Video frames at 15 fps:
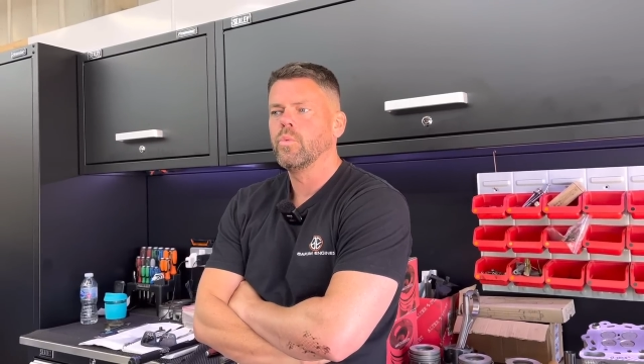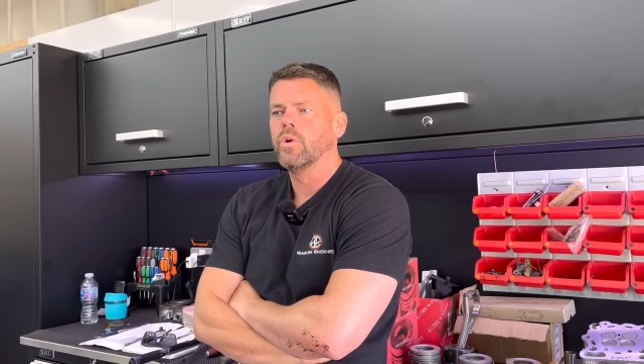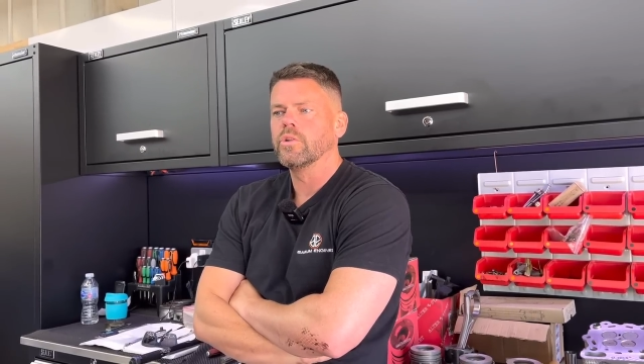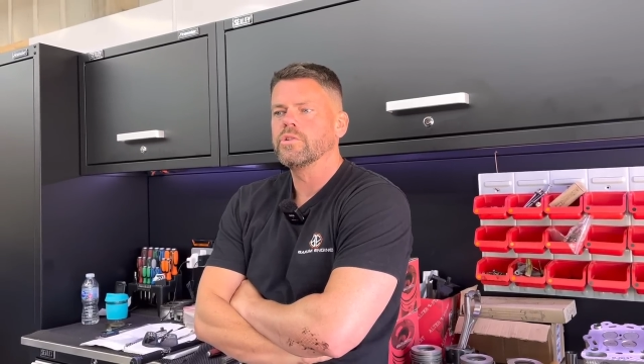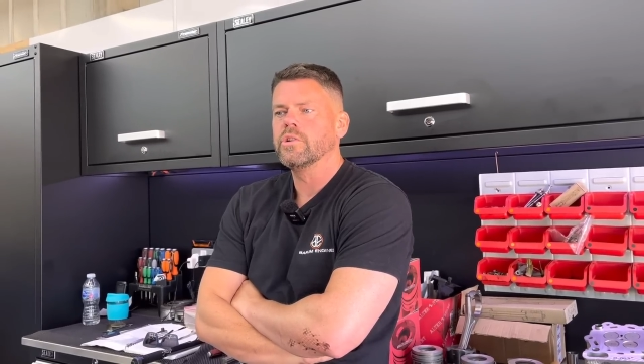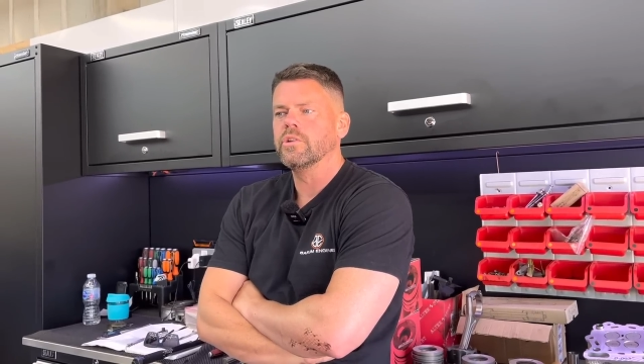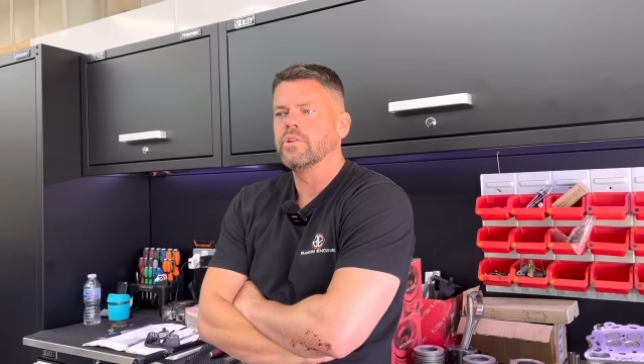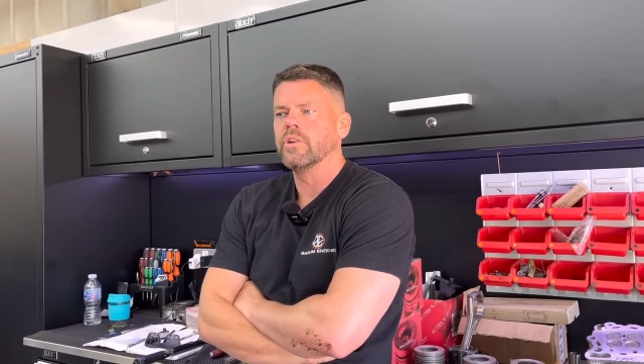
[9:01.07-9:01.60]

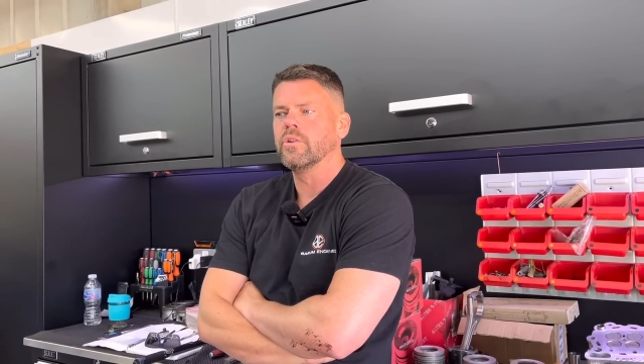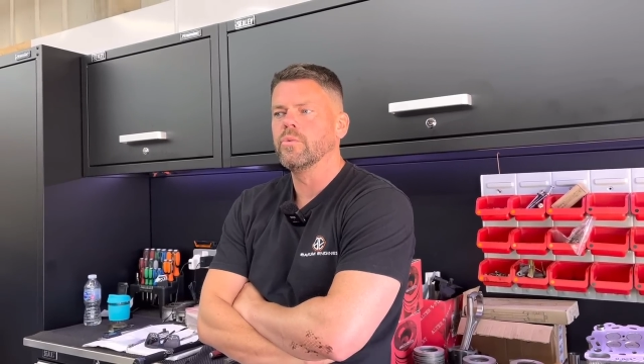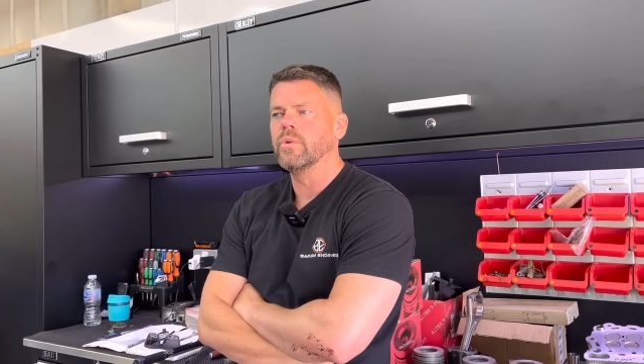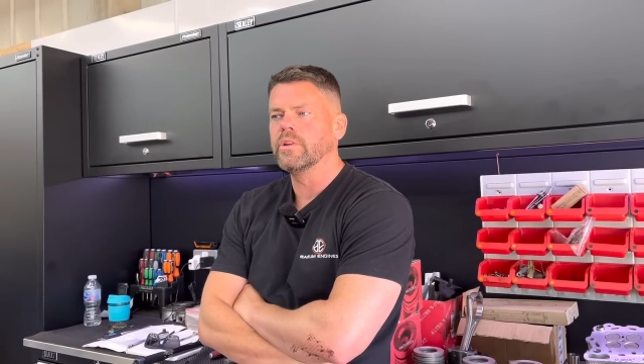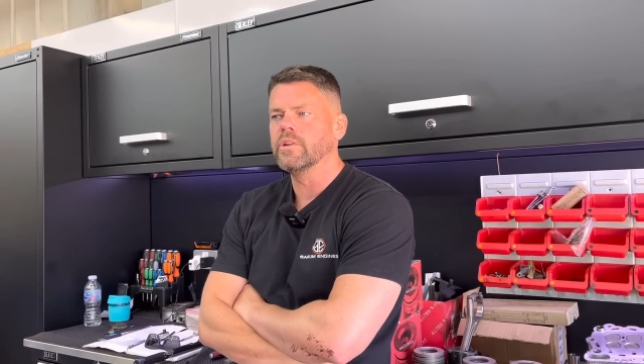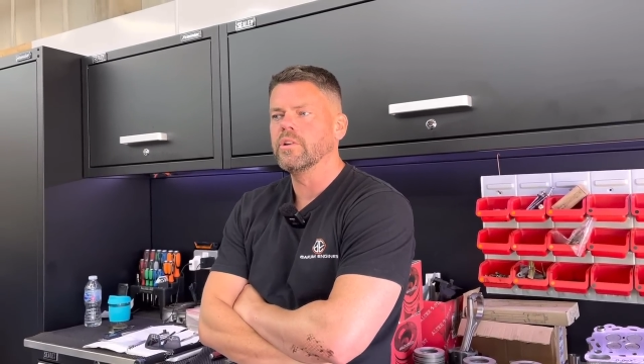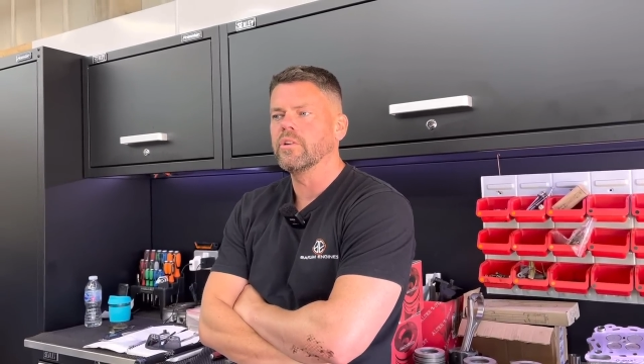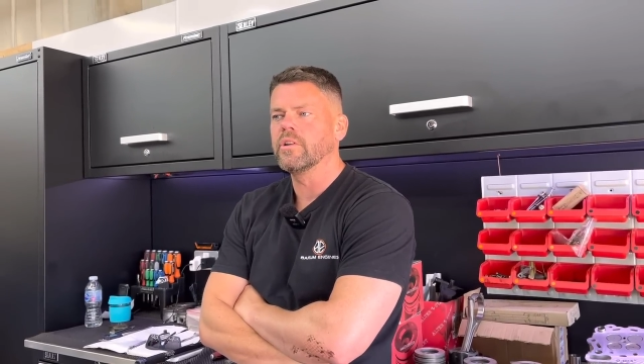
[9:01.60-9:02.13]
What do you do
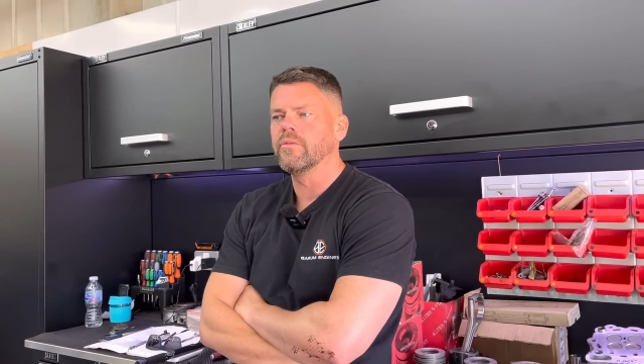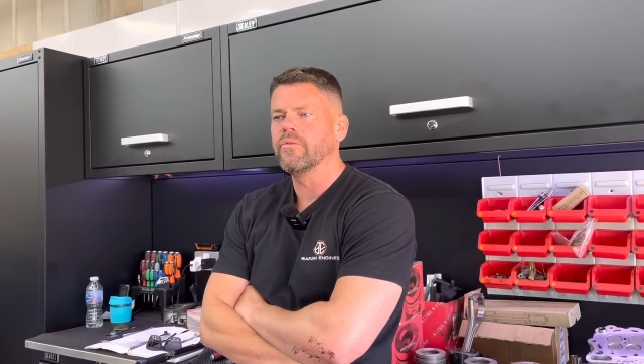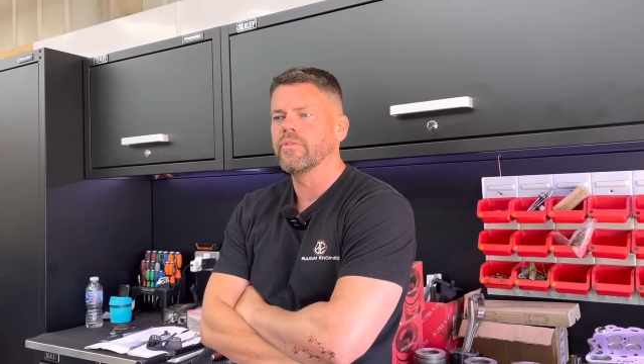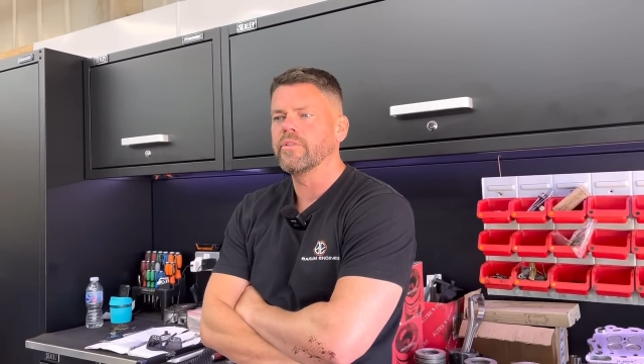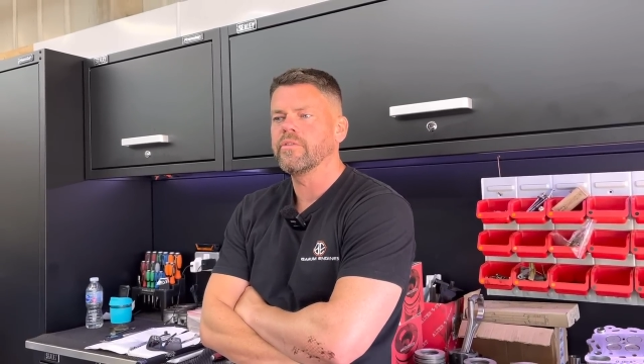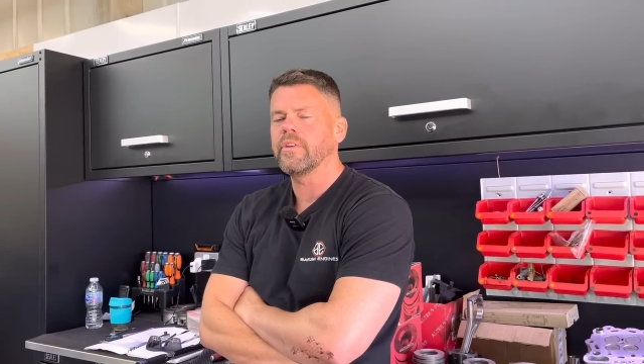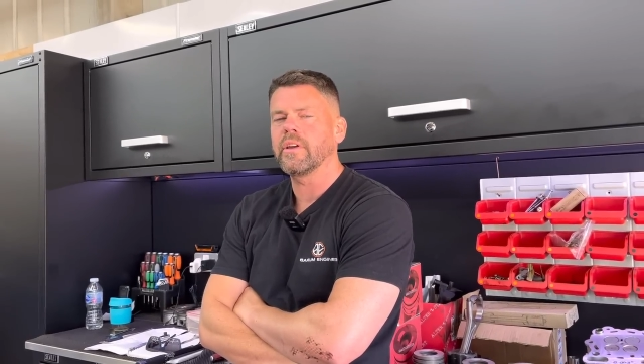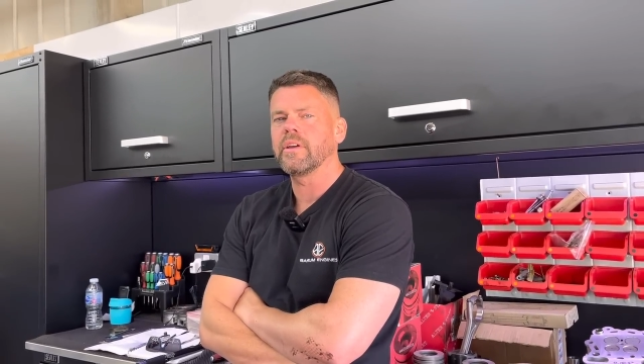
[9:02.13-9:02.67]
when you're looking for
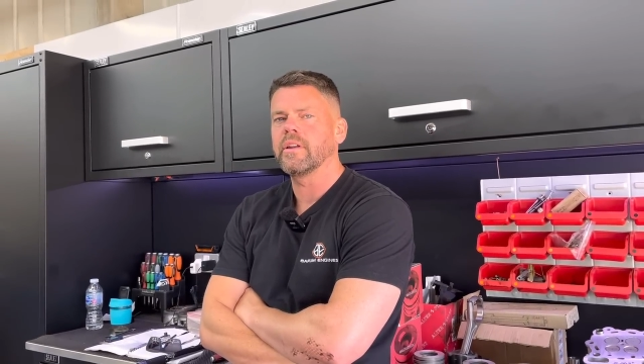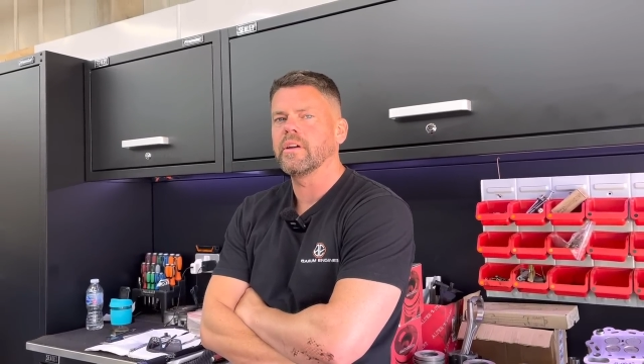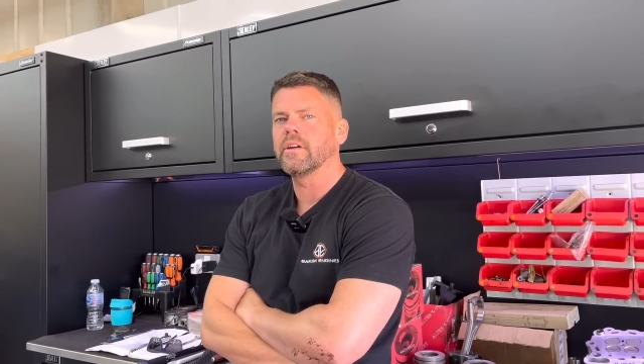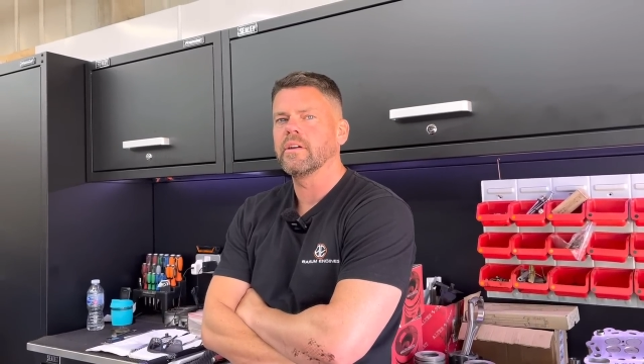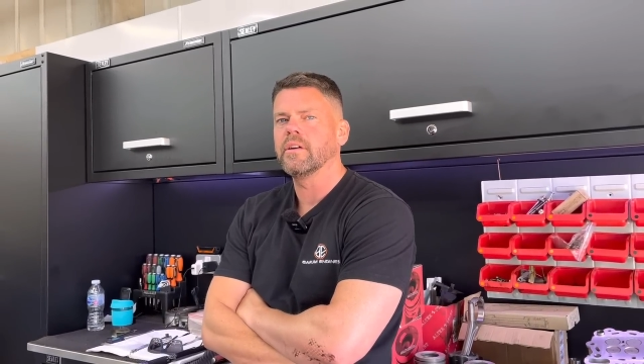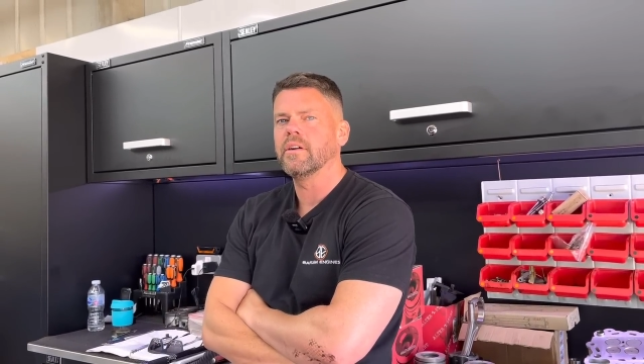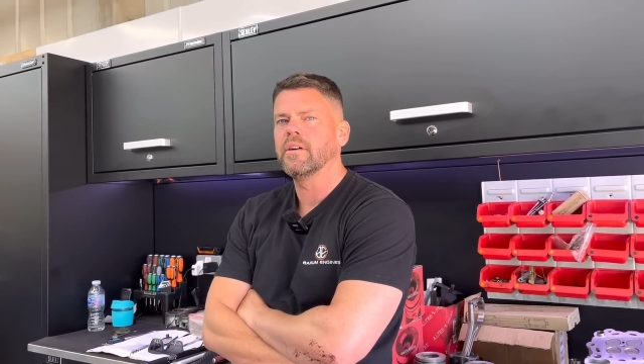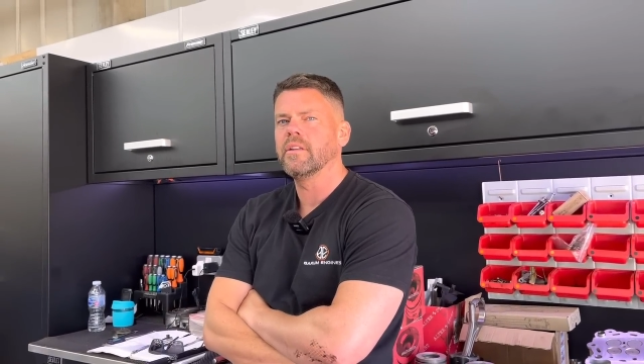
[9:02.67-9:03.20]
a
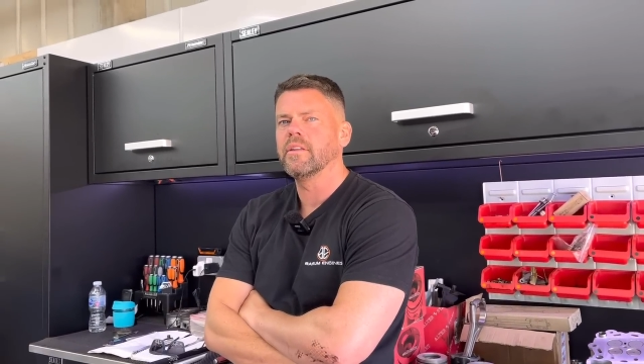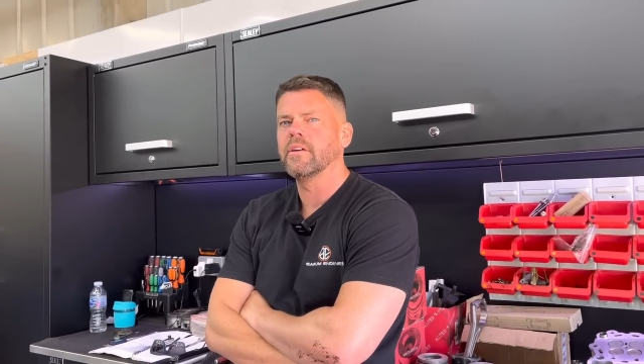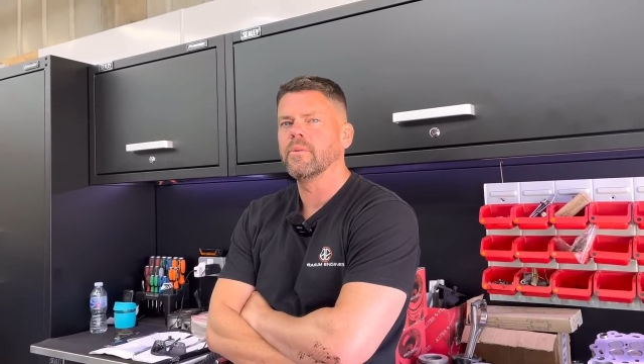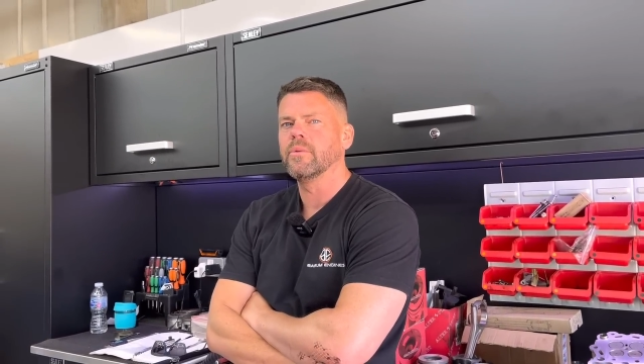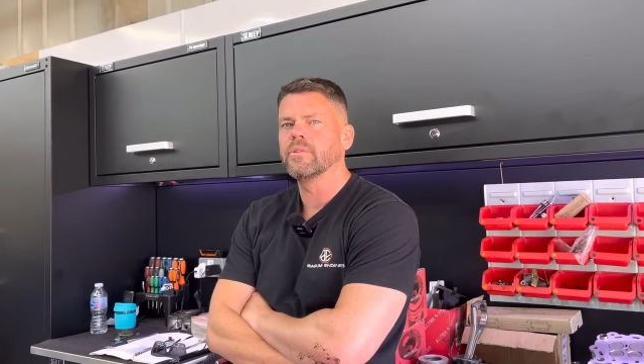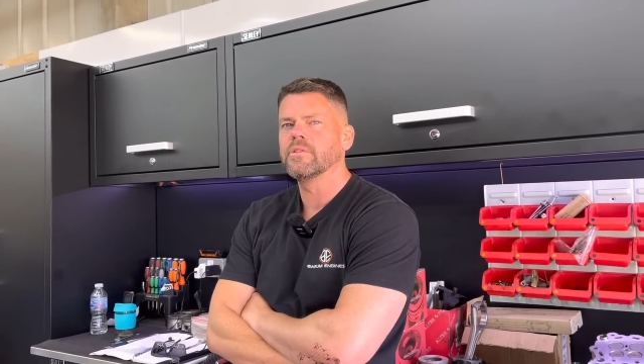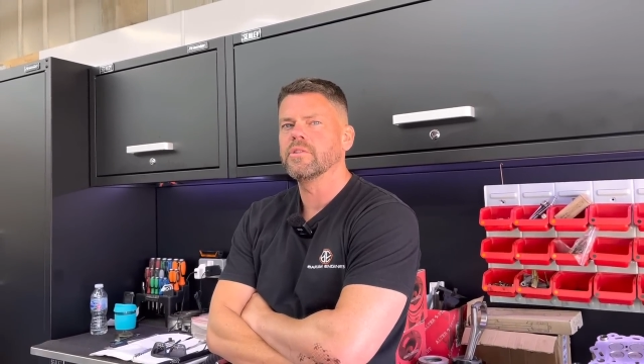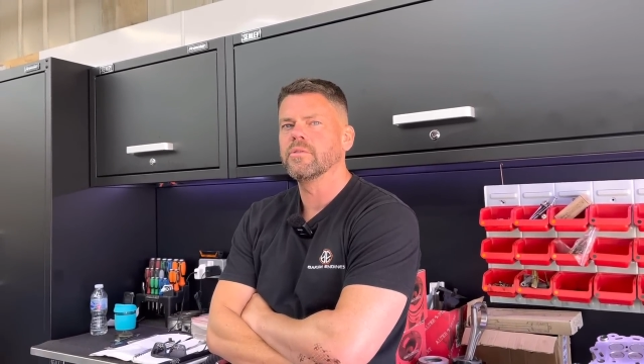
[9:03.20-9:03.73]
second-hand car, though?
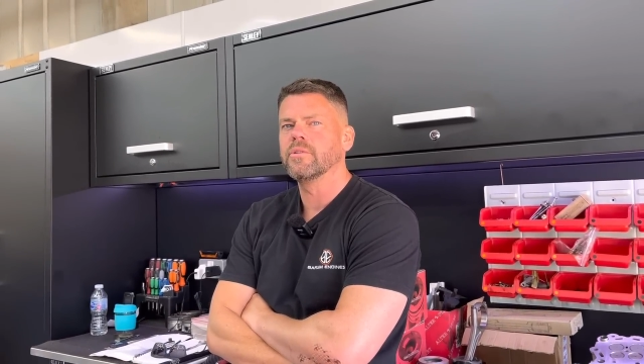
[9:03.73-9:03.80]
What do you